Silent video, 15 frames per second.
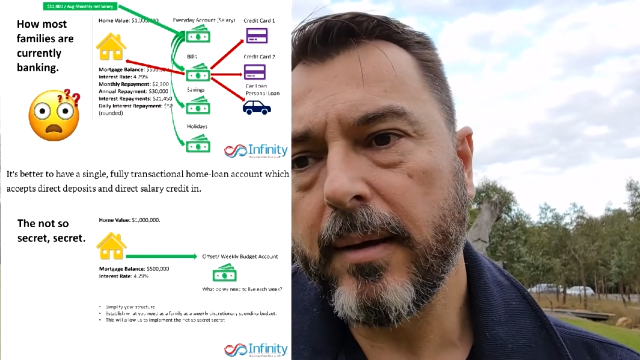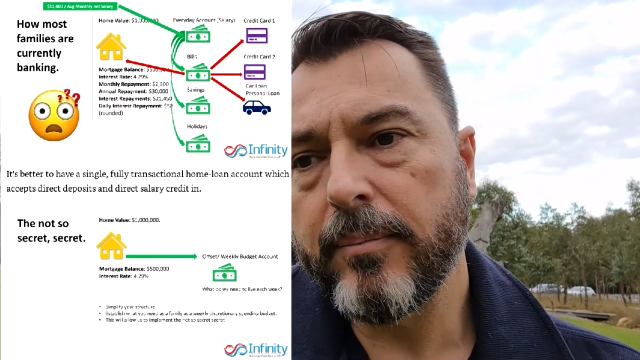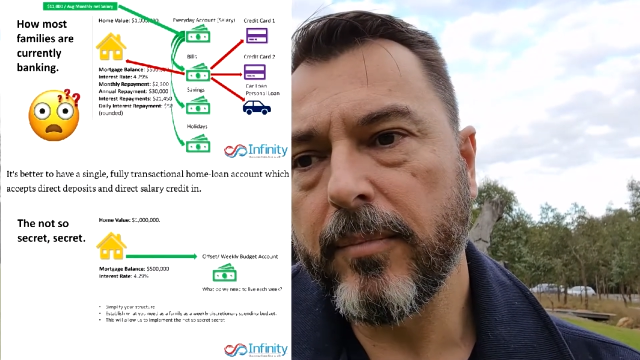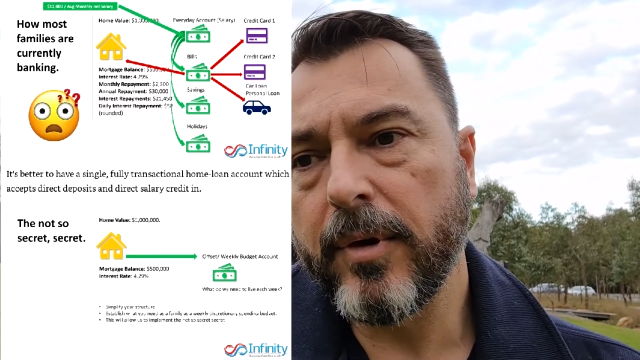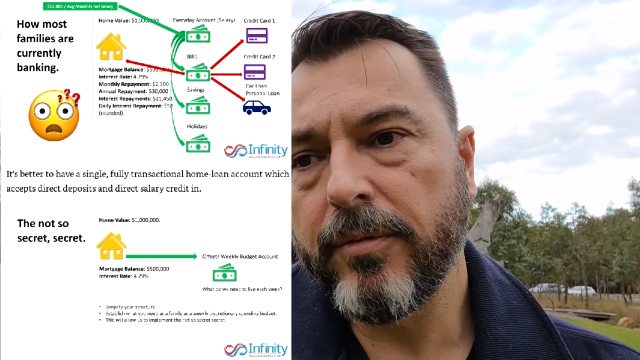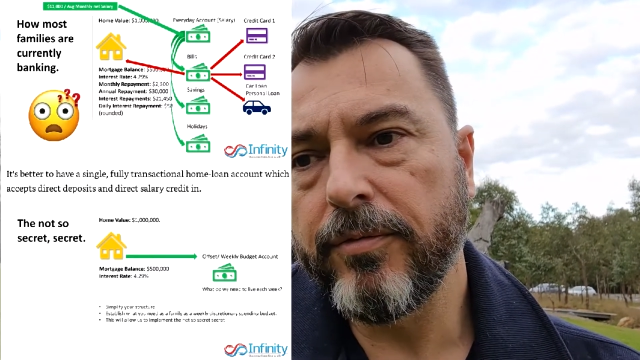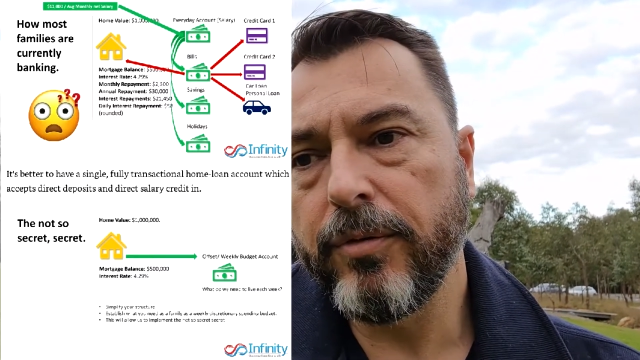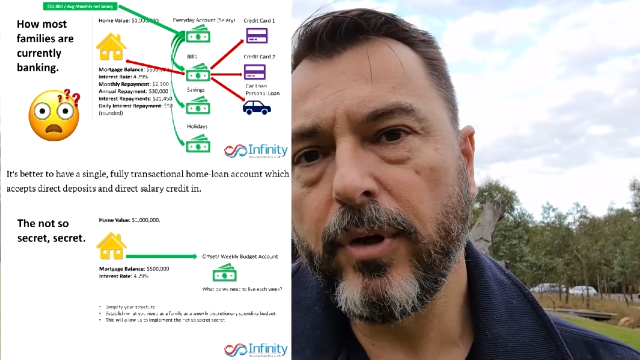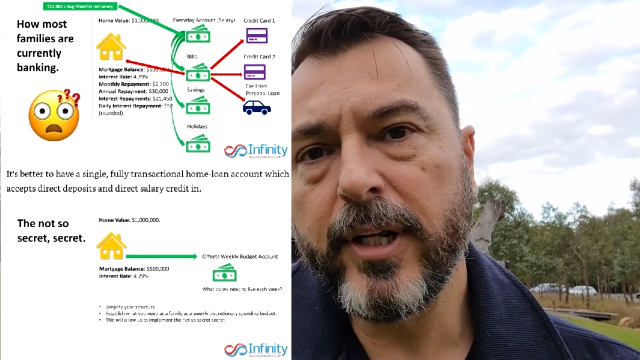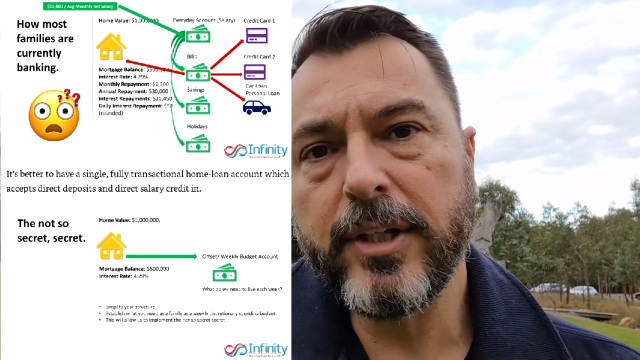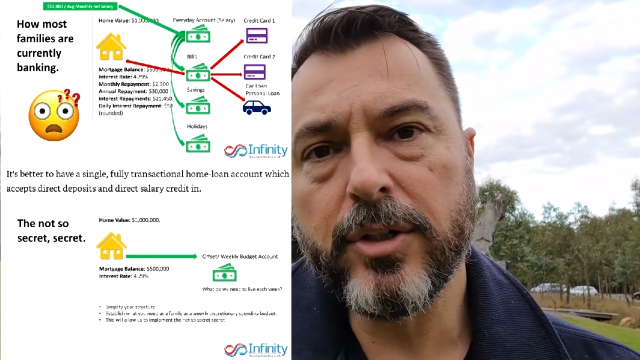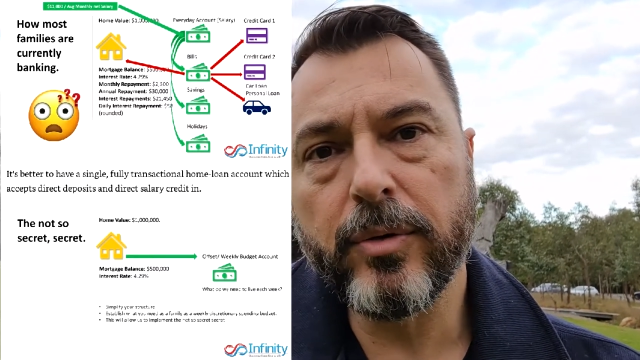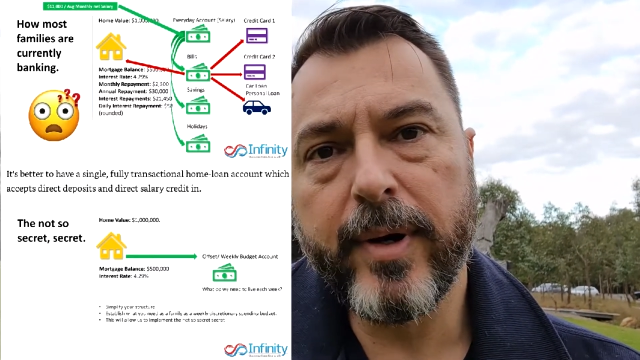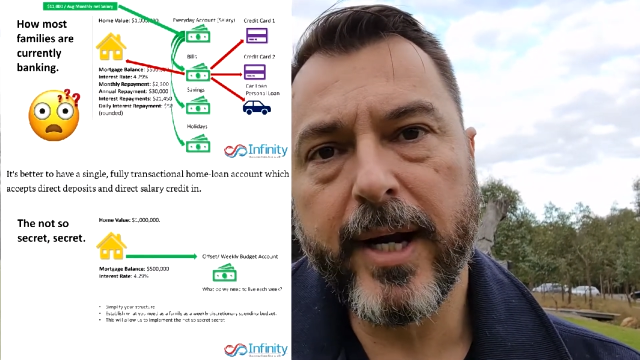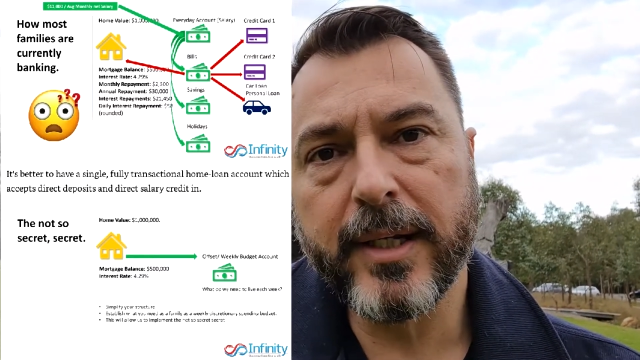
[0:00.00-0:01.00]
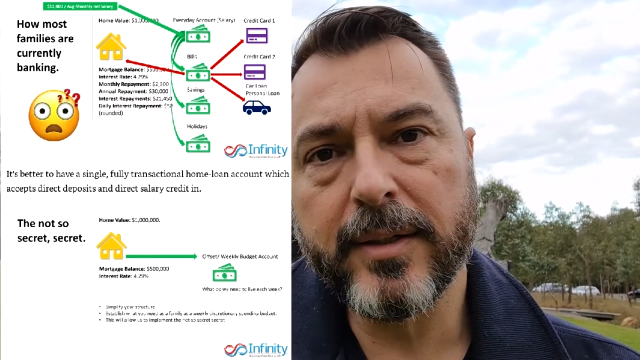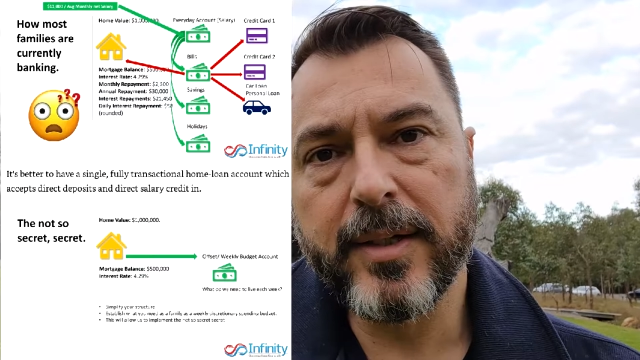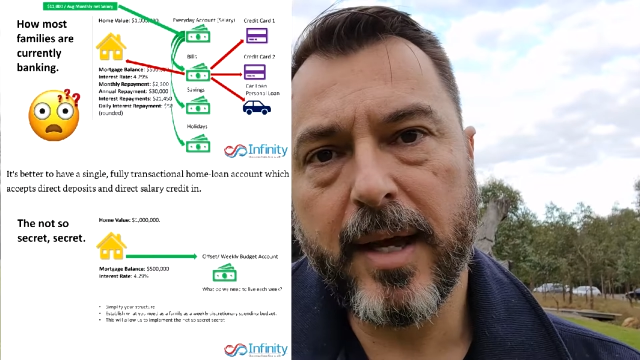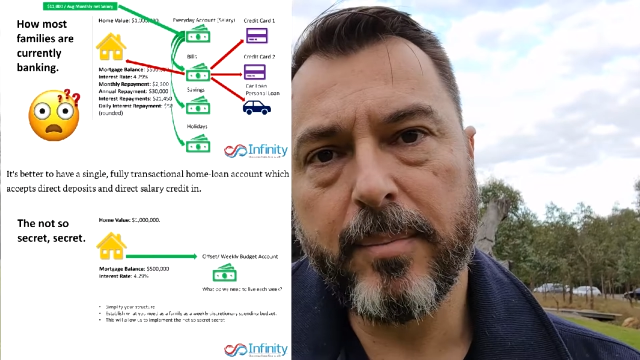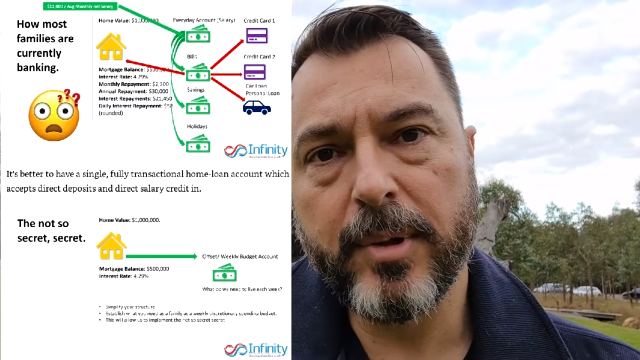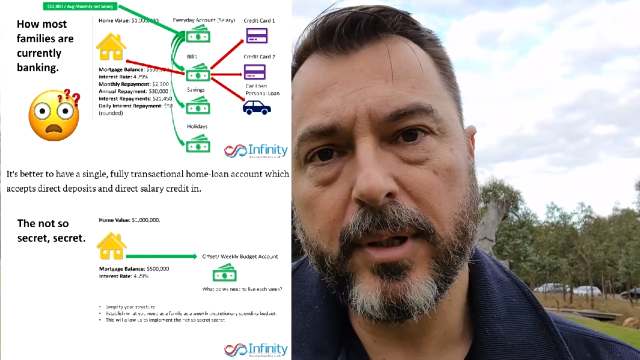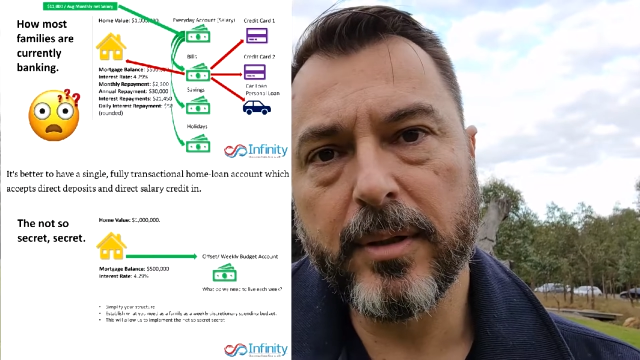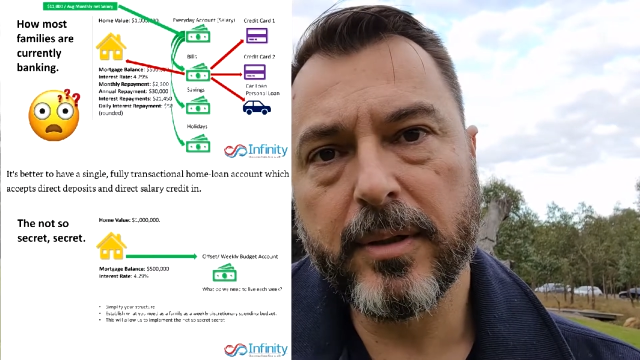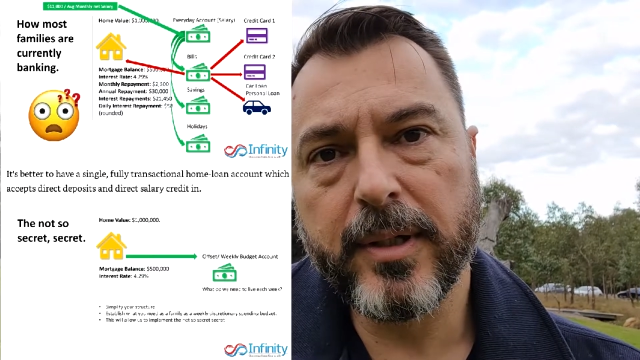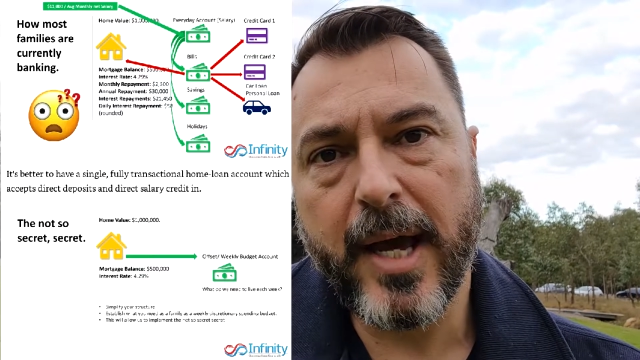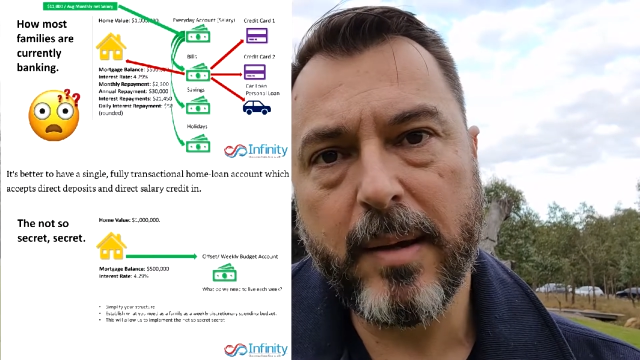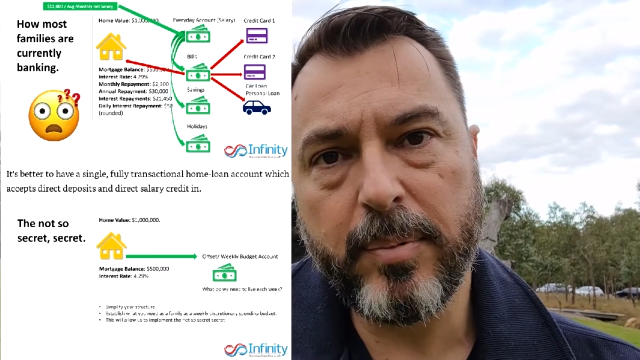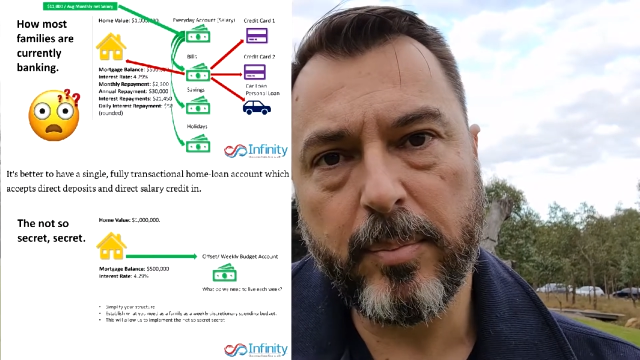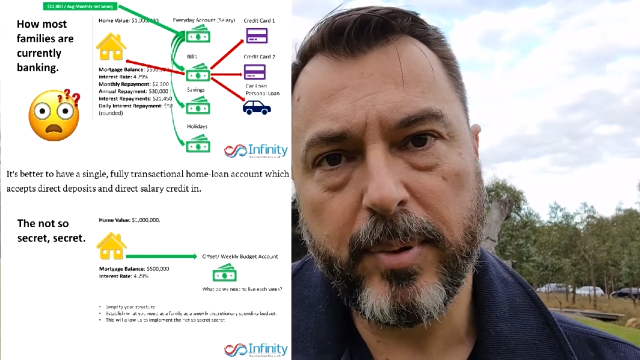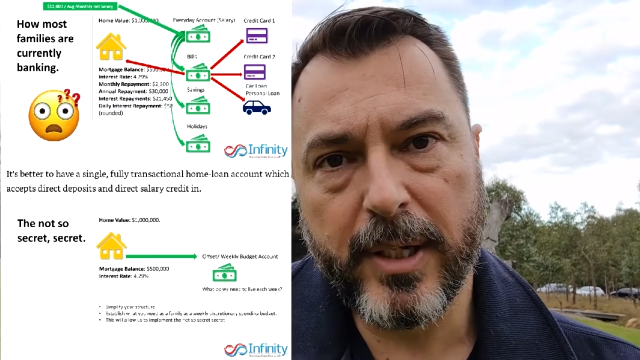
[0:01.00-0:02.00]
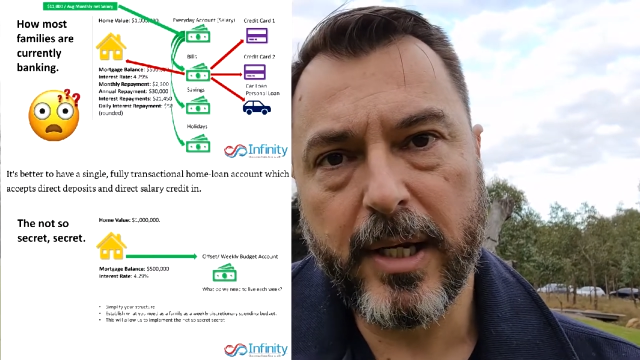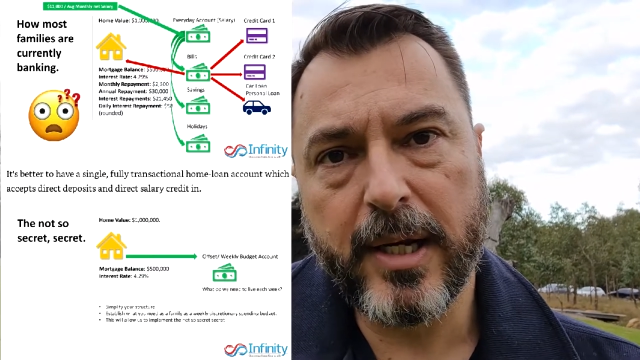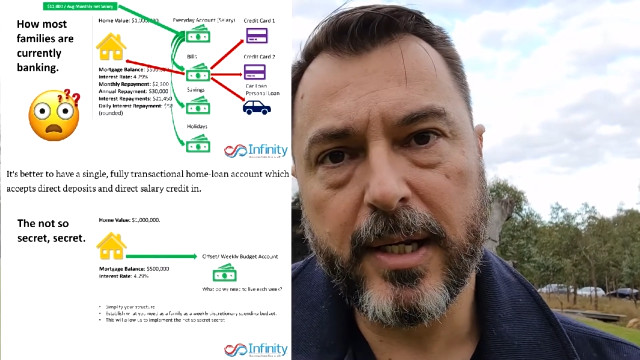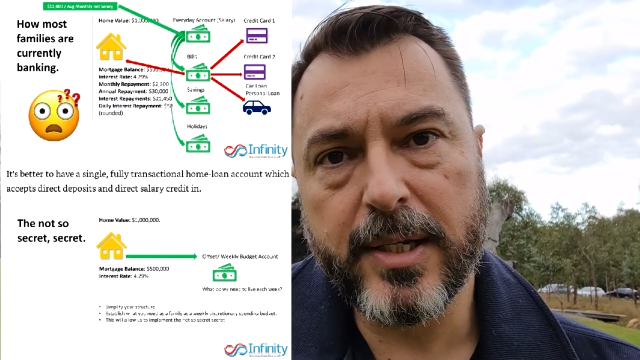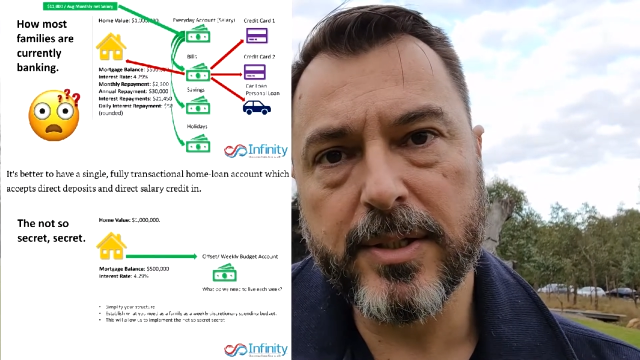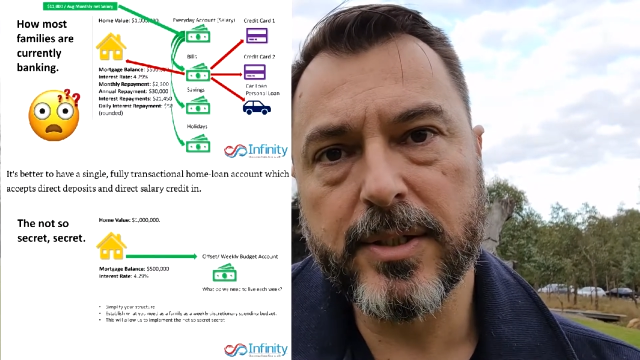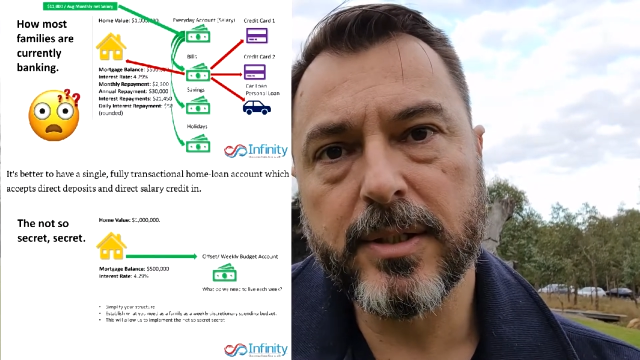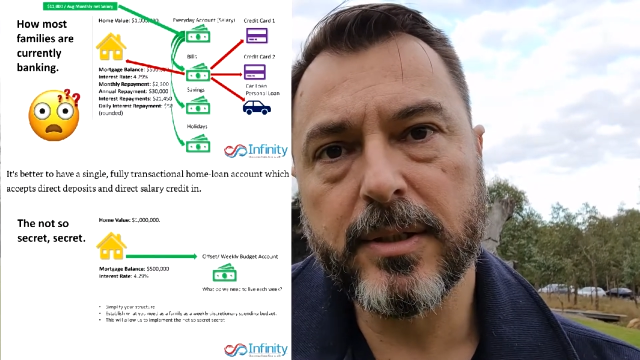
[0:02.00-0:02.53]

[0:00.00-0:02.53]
fully direct debit capabilities,